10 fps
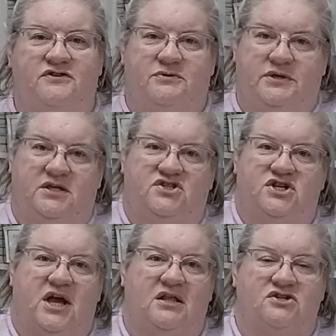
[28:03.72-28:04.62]
doing these
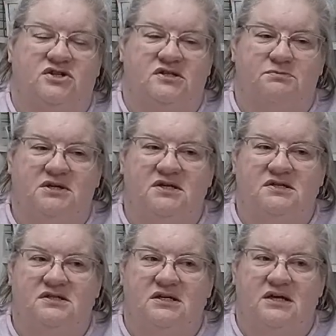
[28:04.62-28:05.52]
challenges
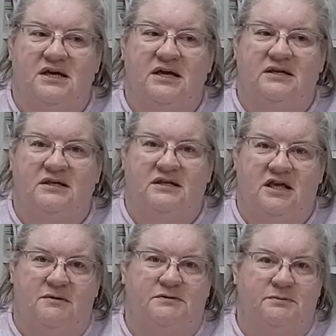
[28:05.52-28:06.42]
because it
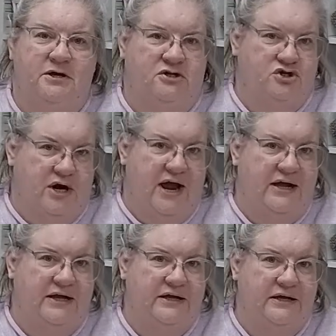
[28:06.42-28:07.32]
keeps me on
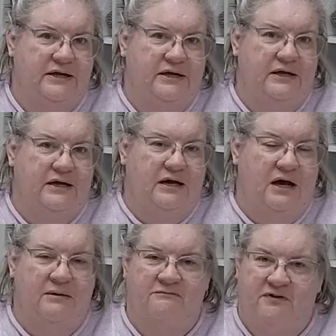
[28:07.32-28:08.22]
track.
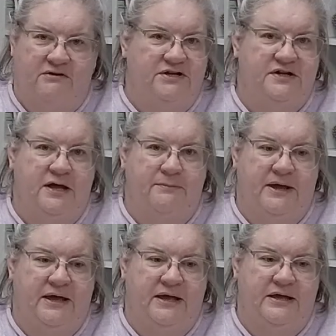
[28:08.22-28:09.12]
I'm very type
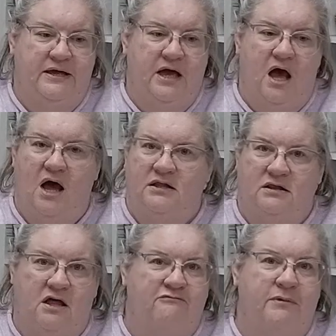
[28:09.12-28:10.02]
A. I
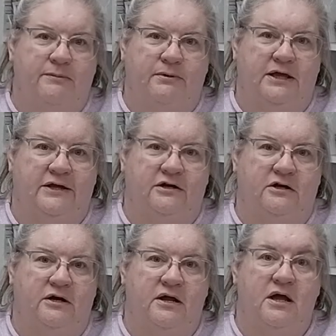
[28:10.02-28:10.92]
love my
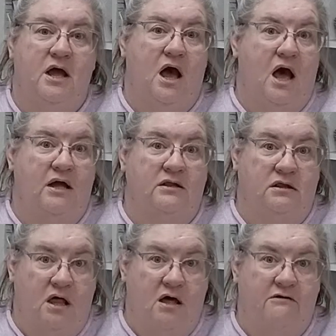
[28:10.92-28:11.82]
planner. I
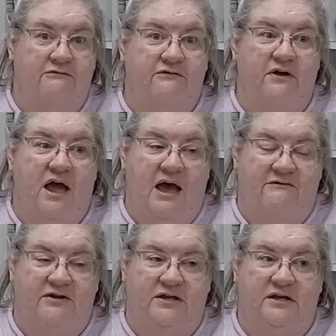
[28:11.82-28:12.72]
love
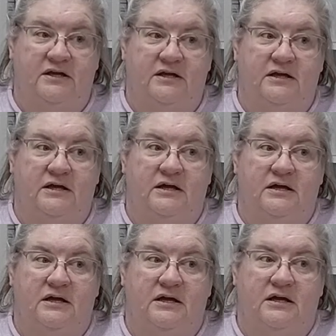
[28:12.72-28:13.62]
having
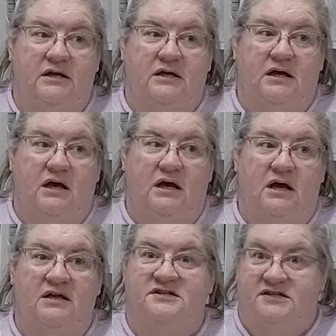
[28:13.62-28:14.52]

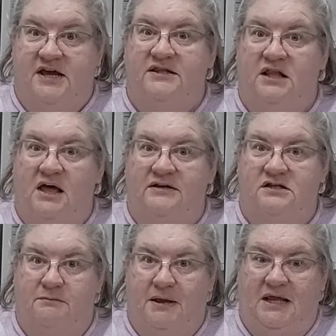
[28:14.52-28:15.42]
a deadline
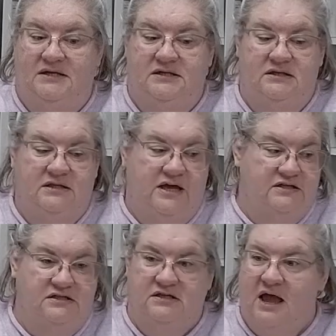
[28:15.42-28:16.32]
to meet.
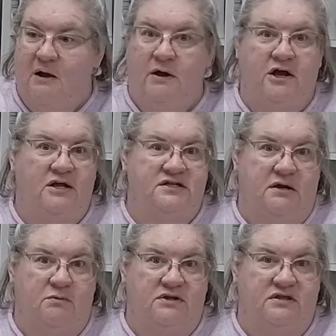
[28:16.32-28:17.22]
That's how I got
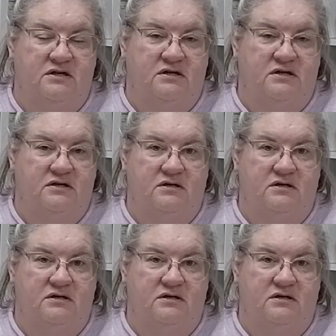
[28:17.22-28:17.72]
done with the